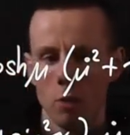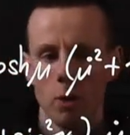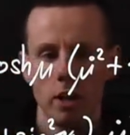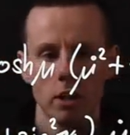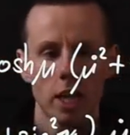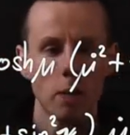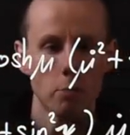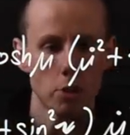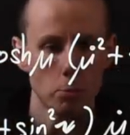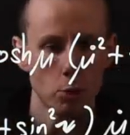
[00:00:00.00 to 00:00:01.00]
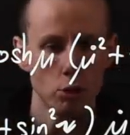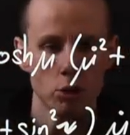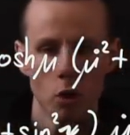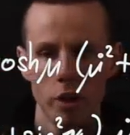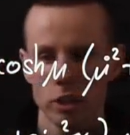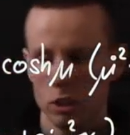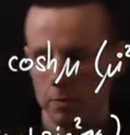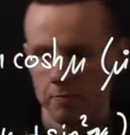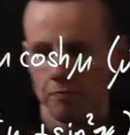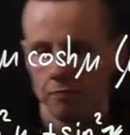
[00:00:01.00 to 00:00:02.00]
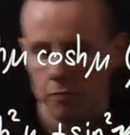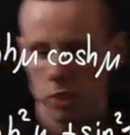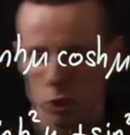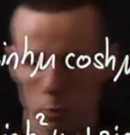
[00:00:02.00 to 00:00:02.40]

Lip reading: will keep the mu dot. So